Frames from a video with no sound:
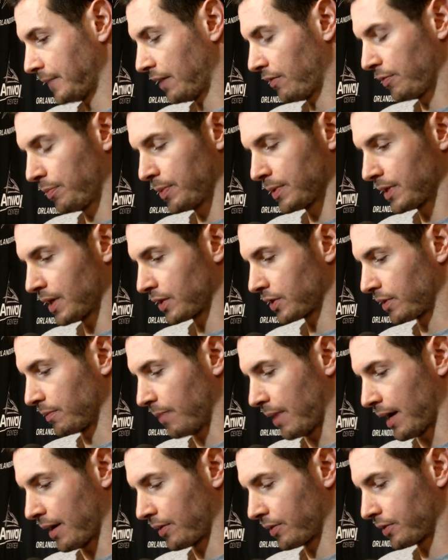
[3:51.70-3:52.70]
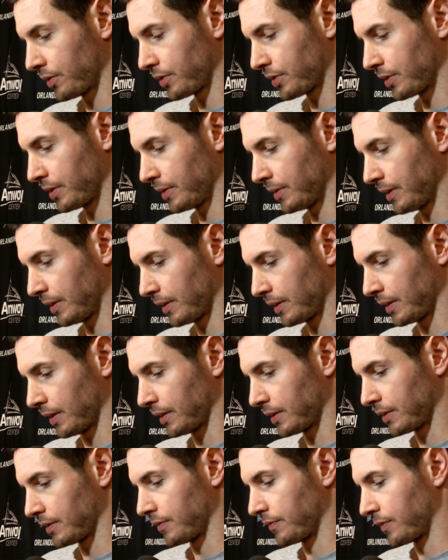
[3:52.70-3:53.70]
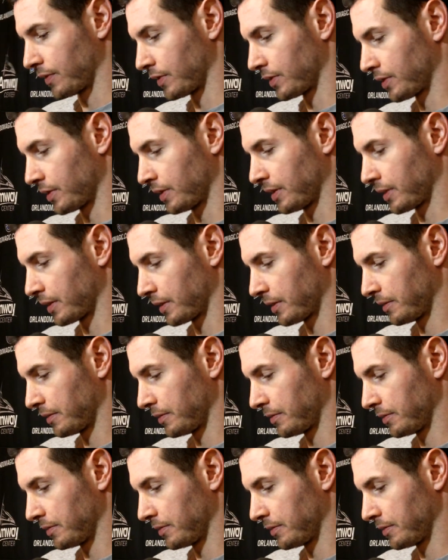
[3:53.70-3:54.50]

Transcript: Every possession matters. I think that's the first thing.